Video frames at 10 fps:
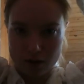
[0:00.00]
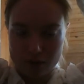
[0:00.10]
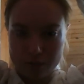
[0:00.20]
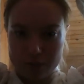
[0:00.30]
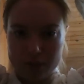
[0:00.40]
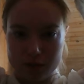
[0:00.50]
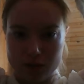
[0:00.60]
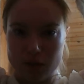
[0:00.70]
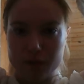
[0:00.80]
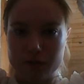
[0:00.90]
on the
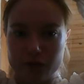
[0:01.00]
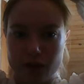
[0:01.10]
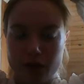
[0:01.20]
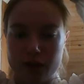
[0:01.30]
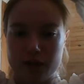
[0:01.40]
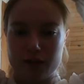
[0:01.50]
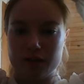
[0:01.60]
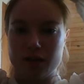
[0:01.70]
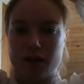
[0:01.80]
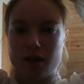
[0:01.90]
top of your head
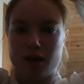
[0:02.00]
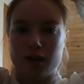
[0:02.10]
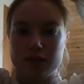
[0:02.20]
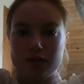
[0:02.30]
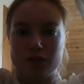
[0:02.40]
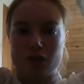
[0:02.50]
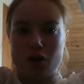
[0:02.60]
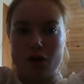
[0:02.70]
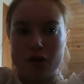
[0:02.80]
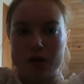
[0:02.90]
and then
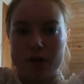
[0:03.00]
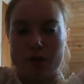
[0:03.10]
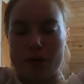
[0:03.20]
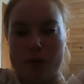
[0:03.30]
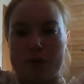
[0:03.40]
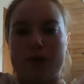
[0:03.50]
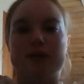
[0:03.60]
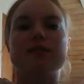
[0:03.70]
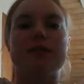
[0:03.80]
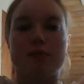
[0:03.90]
slowly
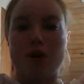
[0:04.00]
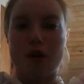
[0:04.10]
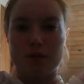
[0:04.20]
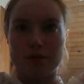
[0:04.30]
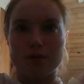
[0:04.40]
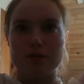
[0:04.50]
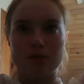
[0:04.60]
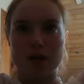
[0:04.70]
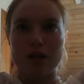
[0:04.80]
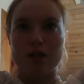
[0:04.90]
raise them up
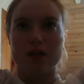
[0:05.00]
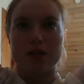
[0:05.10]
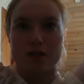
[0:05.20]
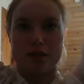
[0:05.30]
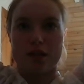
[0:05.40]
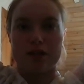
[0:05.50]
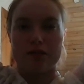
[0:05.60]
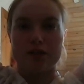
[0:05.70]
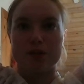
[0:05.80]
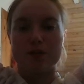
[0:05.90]
while looking at a
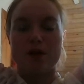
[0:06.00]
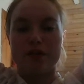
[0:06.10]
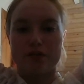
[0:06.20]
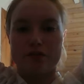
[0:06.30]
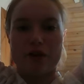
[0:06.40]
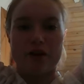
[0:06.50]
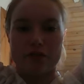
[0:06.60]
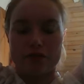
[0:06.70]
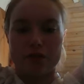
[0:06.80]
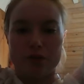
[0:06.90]
fixed point in front
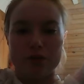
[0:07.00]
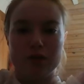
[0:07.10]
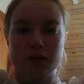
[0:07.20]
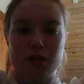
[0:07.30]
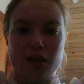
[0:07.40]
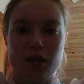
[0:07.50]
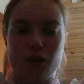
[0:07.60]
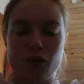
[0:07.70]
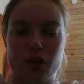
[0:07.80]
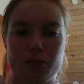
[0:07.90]
of you
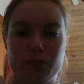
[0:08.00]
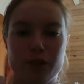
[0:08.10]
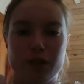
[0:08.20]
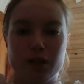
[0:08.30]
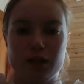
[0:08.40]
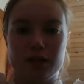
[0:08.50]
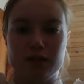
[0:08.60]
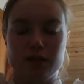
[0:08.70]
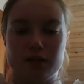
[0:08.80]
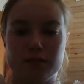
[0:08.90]
and while breathing like
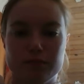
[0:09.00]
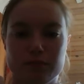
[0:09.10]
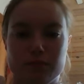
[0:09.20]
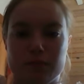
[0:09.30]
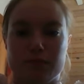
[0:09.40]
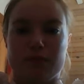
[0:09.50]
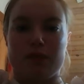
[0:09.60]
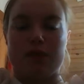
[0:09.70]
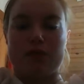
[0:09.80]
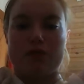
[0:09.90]
this
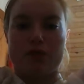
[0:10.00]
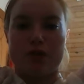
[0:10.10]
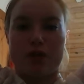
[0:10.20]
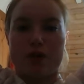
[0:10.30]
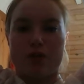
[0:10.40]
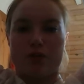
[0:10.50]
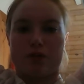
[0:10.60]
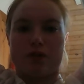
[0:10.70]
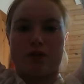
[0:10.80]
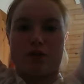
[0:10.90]
in through your
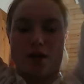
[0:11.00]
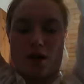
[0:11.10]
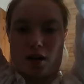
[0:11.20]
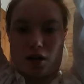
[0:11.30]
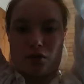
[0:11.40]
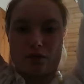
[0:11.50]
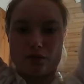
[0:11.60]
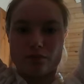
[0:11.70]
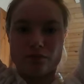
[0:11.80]
nose and out.